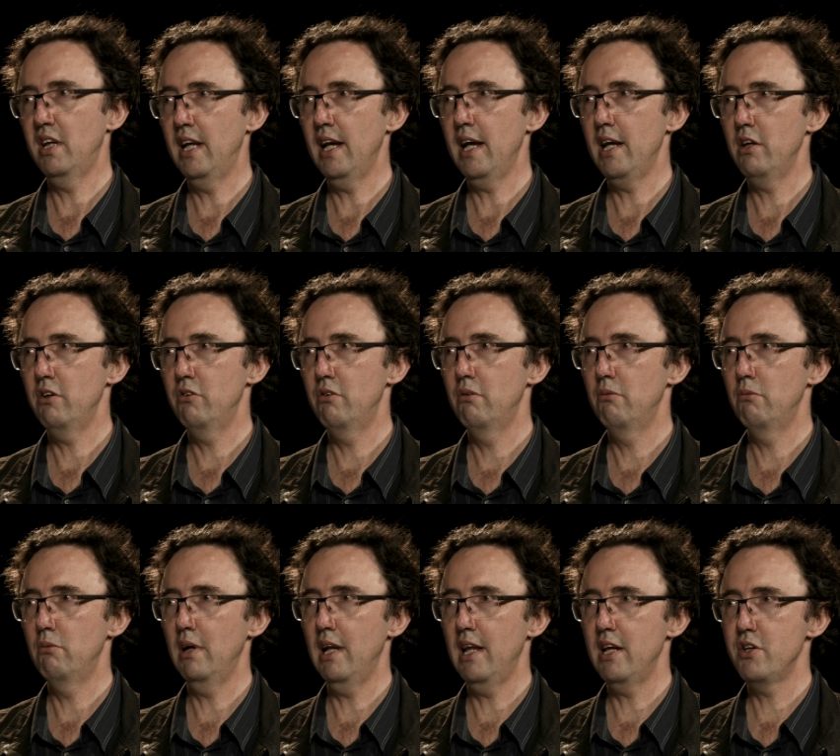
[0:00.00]
gaze
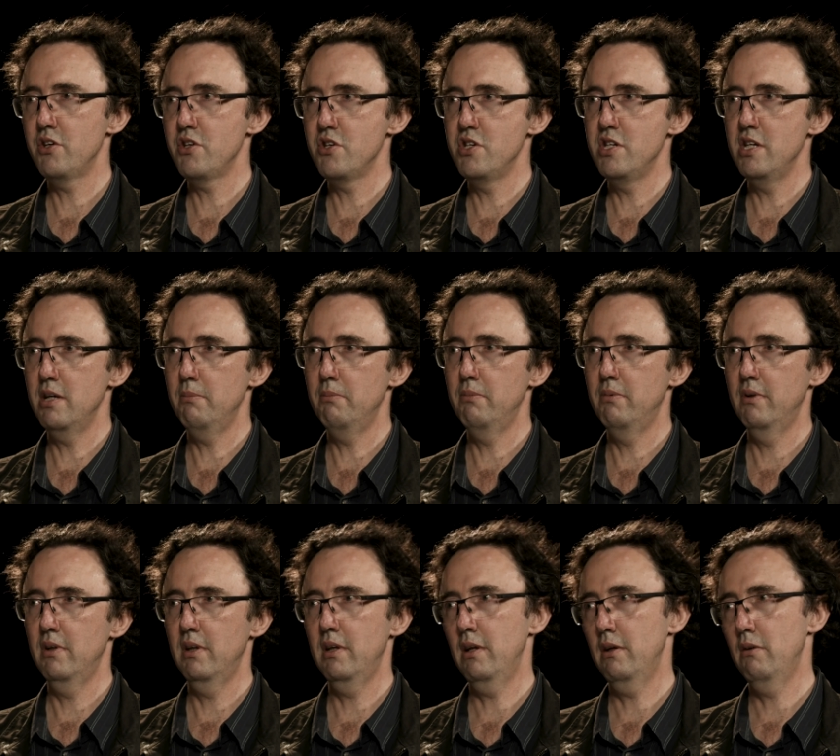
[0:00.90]
mm relationship
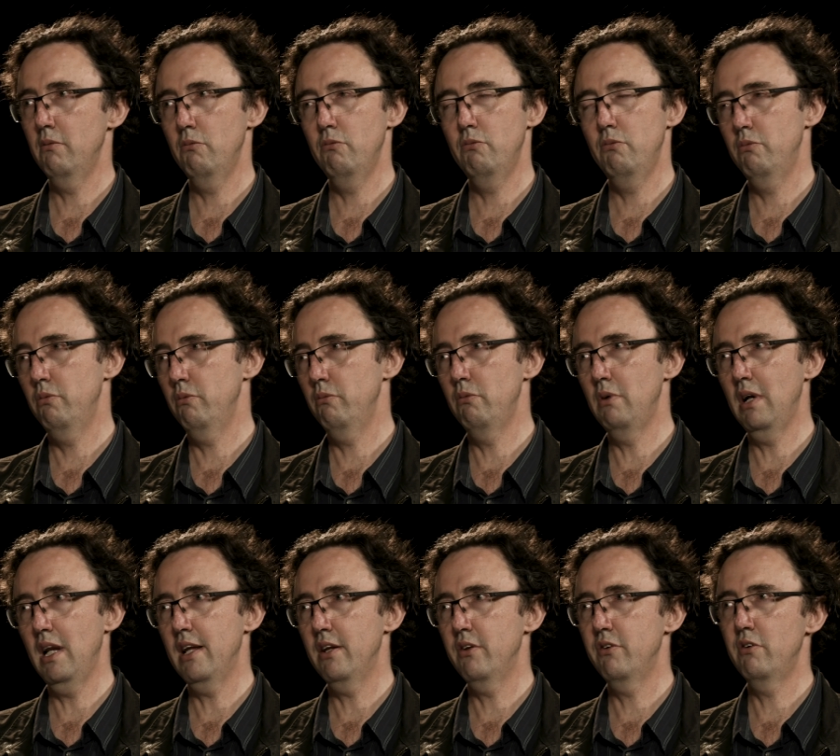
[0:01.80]
that
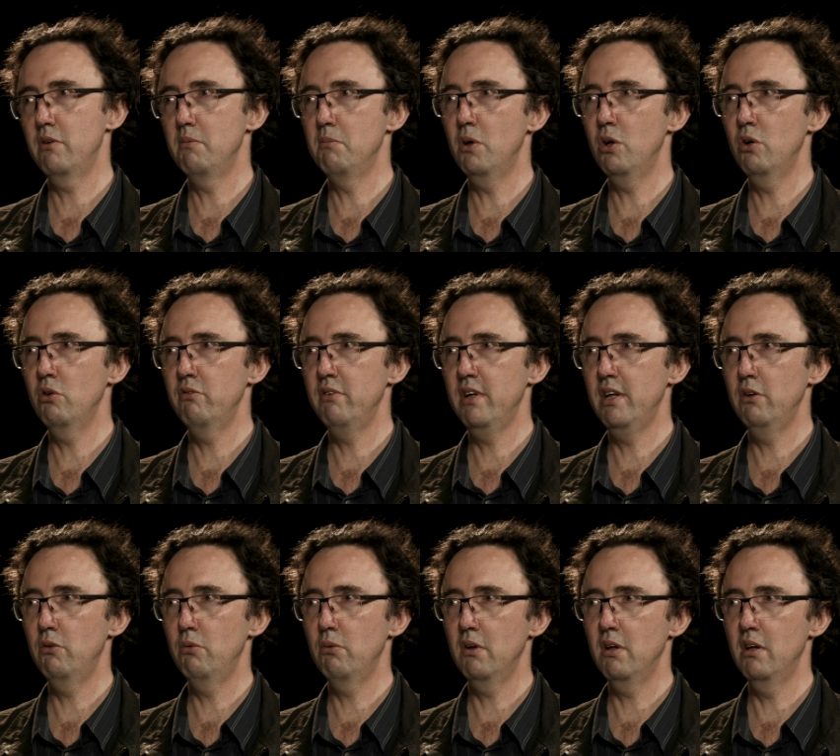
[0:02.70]
relates to
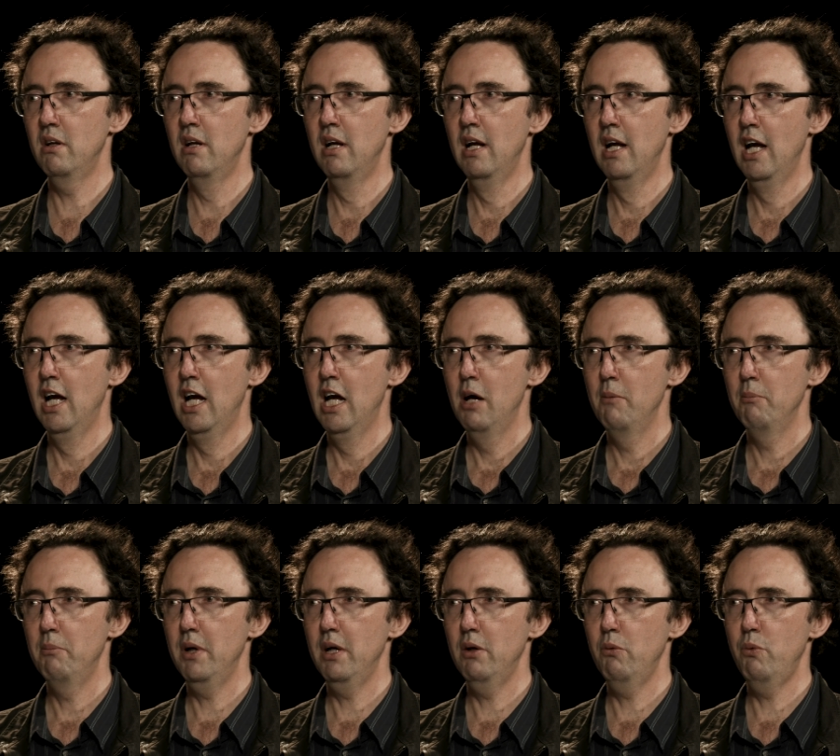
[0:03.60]
Mulvey's one.
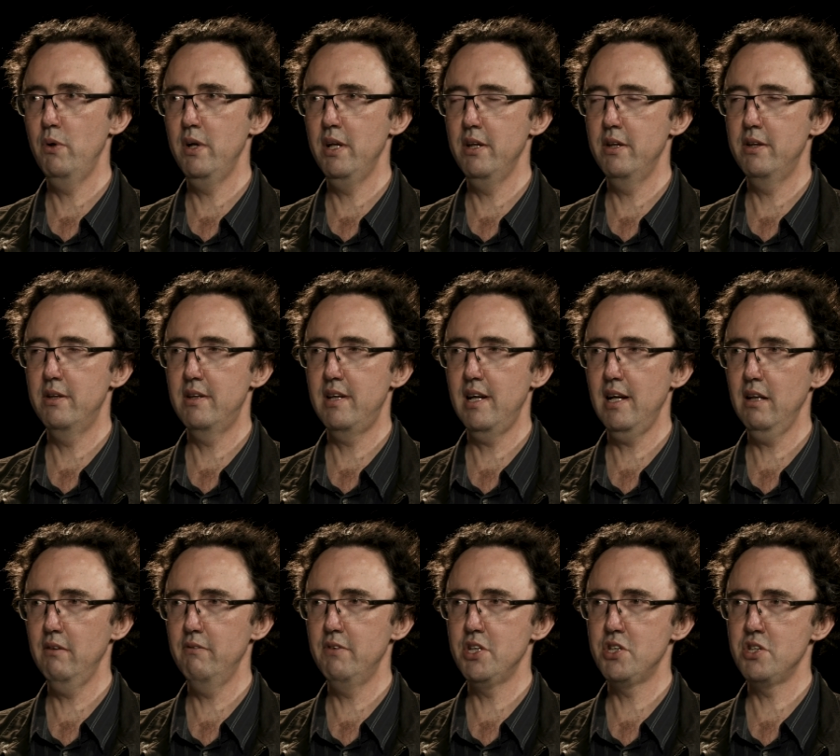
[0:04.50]
But with
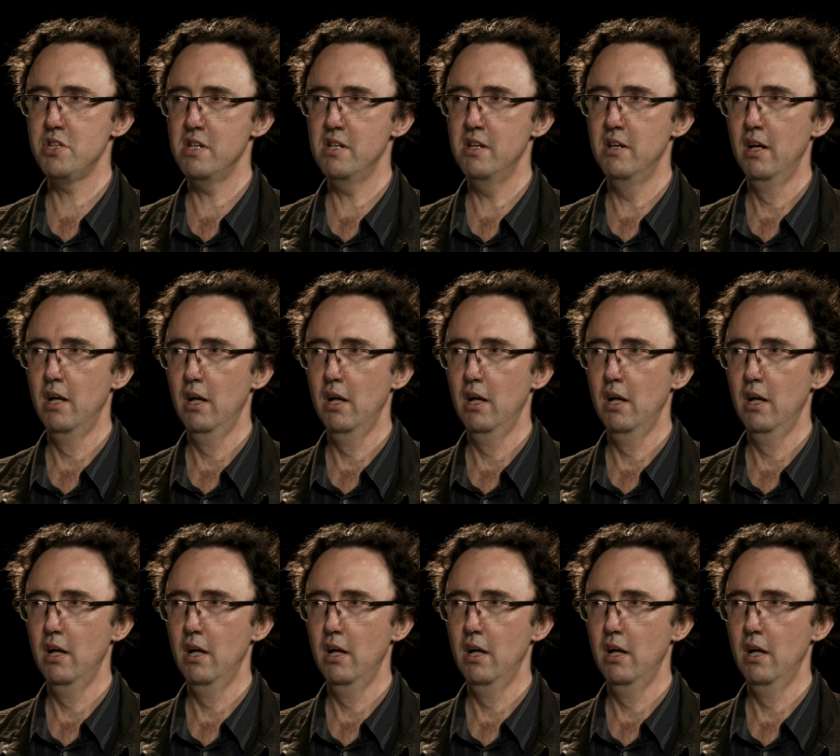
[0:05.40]
television,